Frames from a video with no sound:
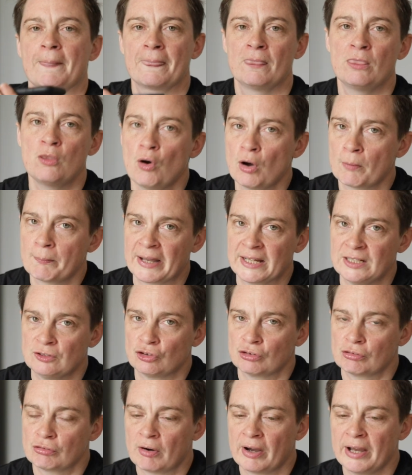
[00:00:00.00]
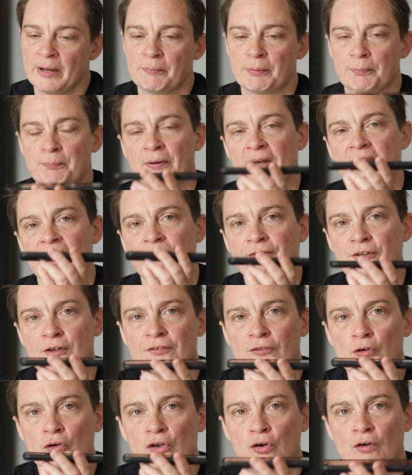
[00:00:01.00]
Not a major gripe, but if
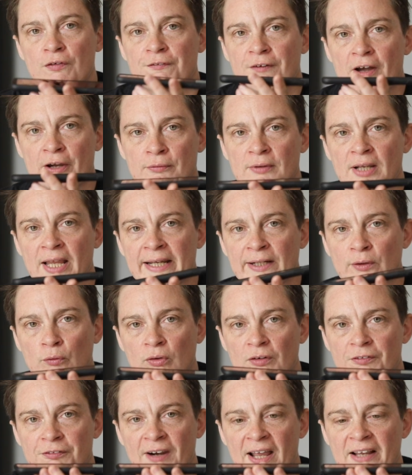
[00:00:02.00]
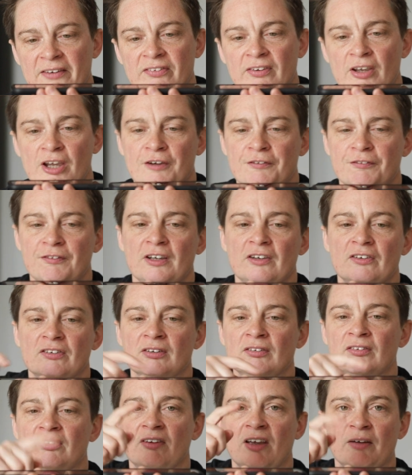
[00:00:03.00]
you've got your phone laying on a flat surface
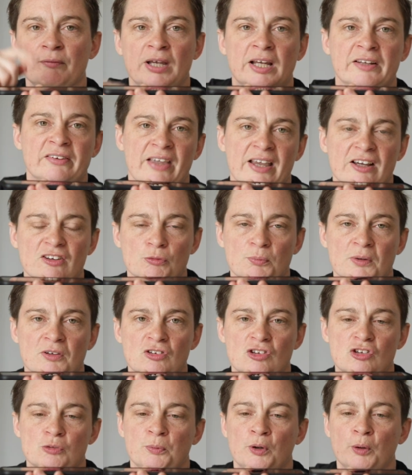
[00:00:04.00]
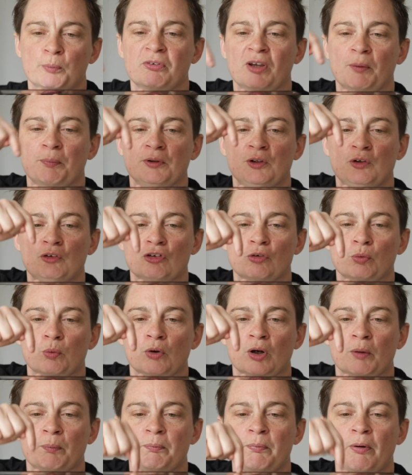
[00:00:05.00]
and a text message pops up and you just
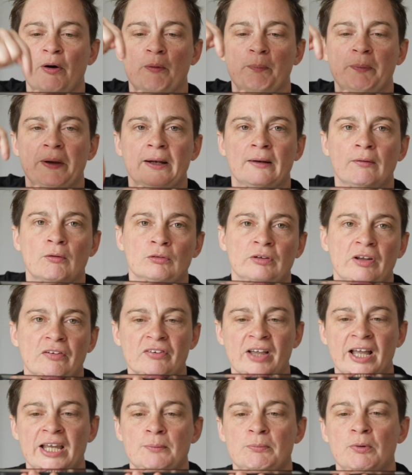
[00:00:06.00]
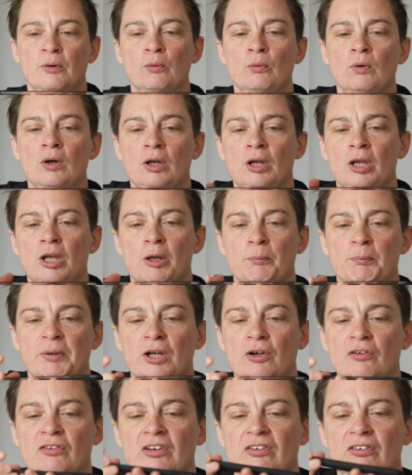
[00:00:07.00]
want to pop it on the table,
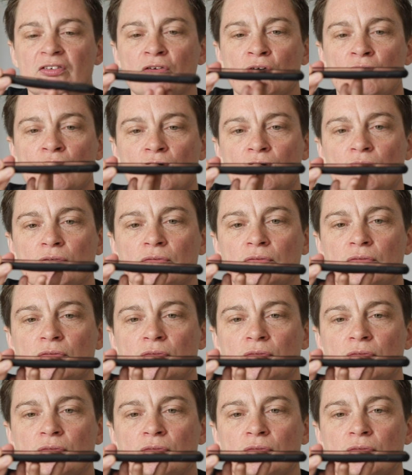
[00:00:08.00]
because it's not